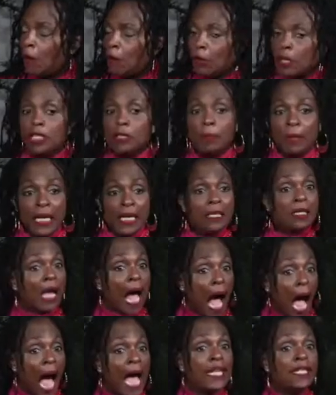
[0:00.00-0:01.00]
which means
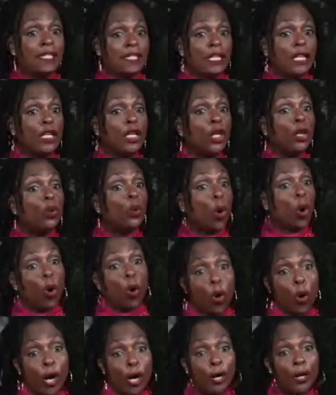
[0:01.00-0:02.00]
I see you,
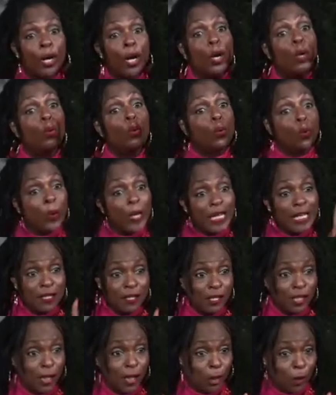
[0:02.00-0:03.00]
or we
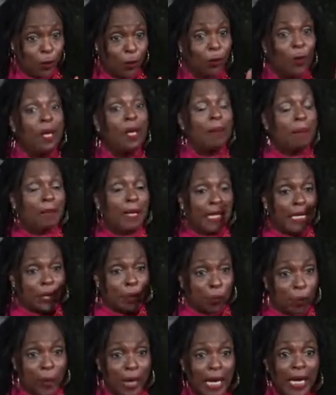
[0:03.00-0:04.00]
see you,
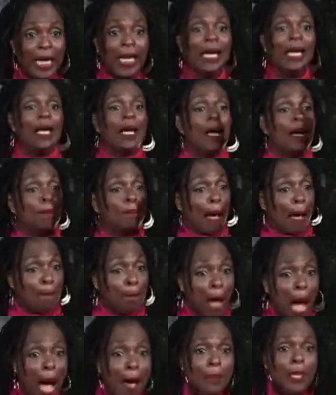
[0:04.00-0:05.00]
meaning we, my
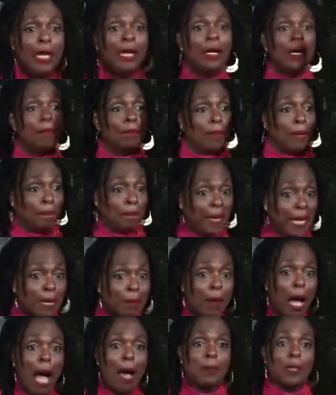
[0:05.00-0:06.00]
mama, my
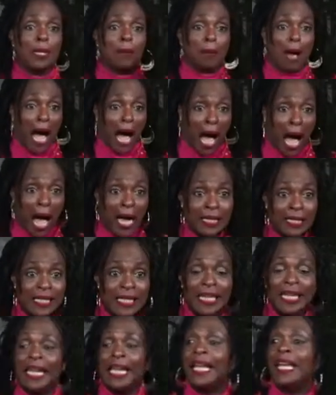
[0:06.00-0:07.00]
big mama, my
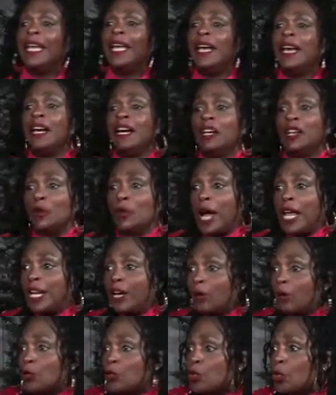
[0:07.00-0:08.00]
auntie, great
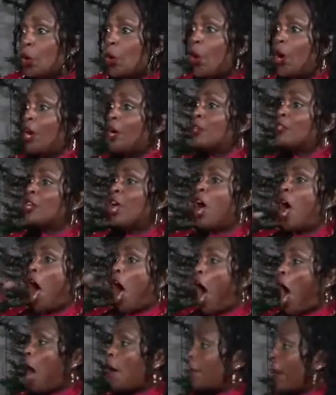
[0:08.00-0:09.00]
Uncle George,
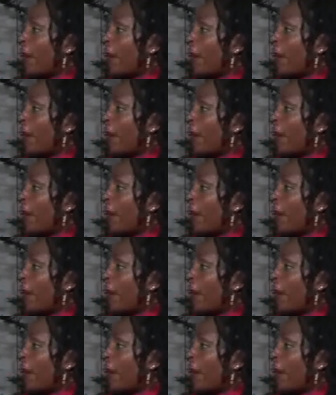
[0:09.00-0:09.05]
all